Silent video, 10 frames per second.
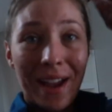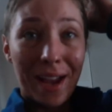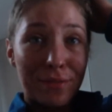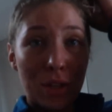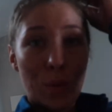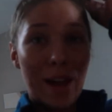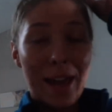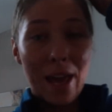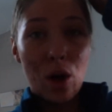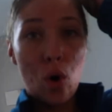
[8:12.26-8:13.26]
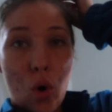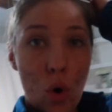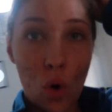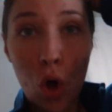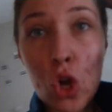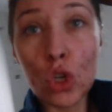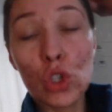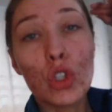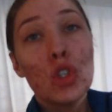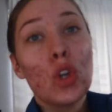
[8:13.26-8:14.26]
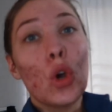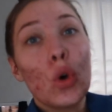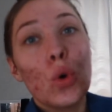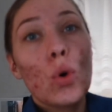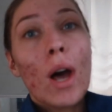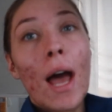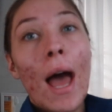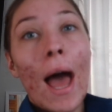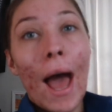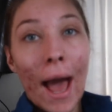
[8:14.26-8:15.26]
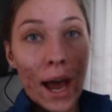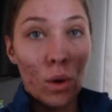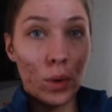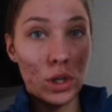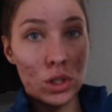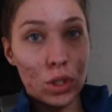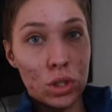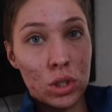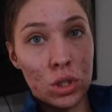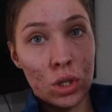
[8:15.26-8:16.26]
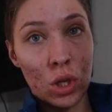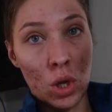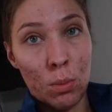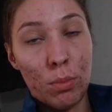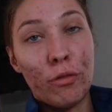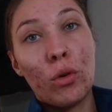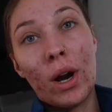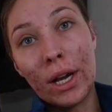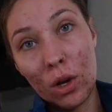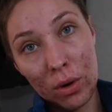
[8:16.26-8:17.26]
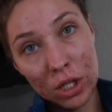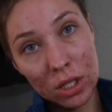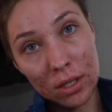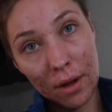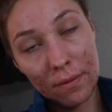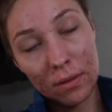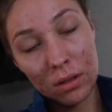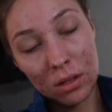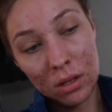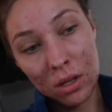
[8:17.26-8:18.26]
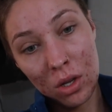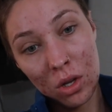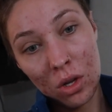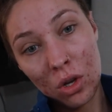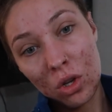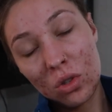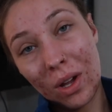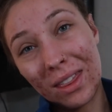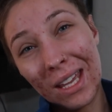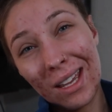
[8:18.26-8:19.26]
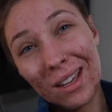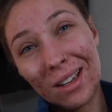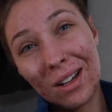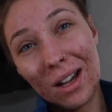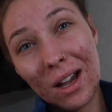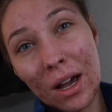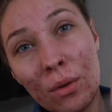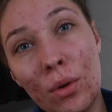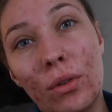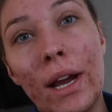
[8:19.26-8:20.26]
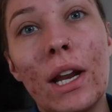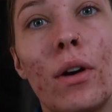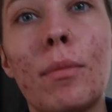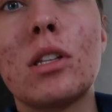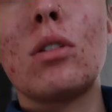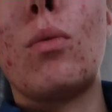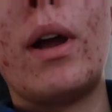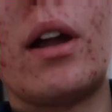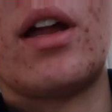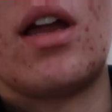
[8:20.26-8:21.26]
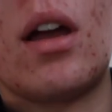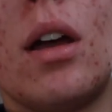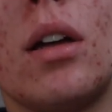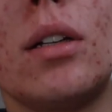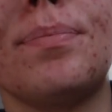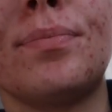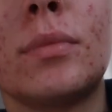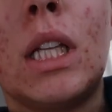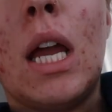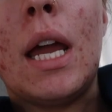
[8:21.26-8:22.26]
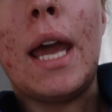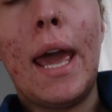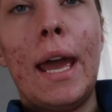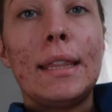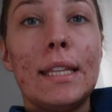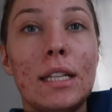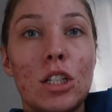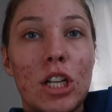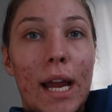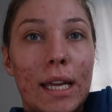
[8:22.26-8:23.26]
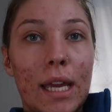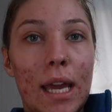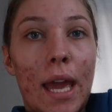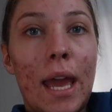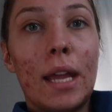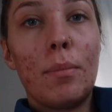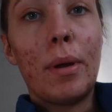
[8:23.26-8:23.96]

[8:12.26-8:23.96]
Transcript: I have to wait a whole two hours before I can wash this off. So I think, I uh, will. right now I'm also wearing um, Anthony's jacket and a